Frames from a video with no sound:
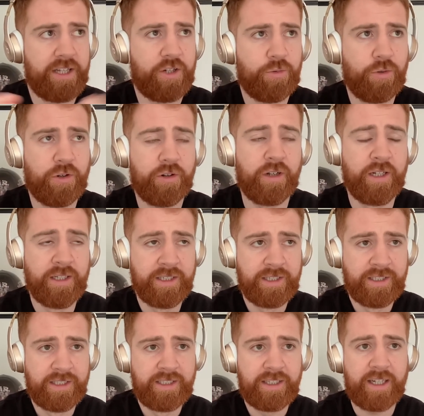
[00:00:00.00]
one
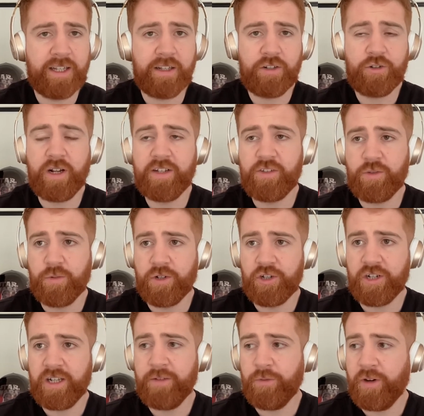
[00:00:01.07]
it tries to
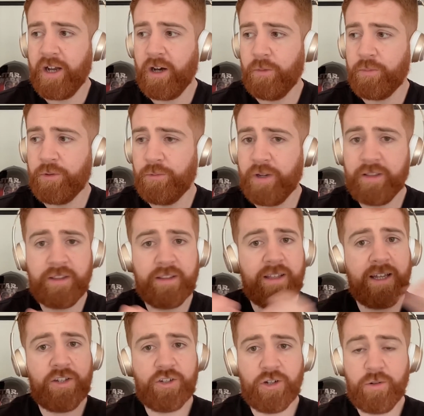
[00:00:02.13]
achieve or help you with, and
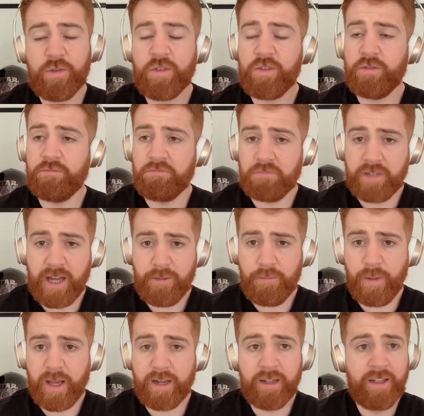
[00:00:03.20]
they chose
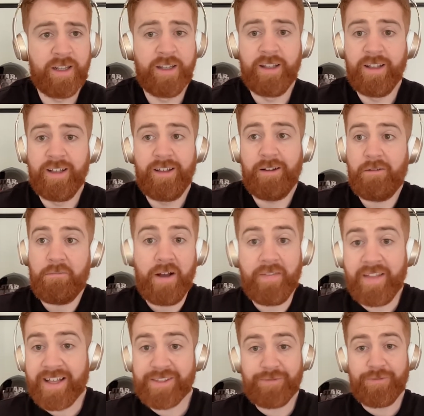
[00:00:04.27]
Kanban, and
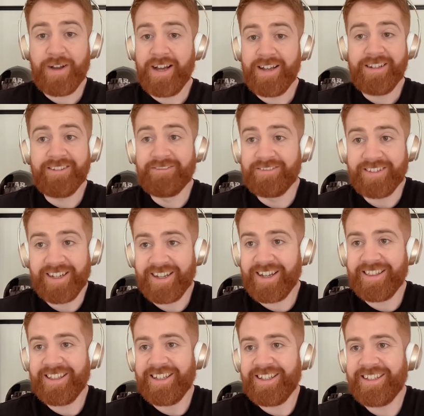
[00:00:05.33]
that's fine. Like, I
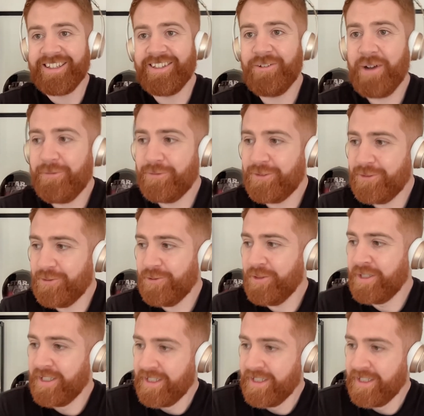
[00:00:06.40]
think you have to,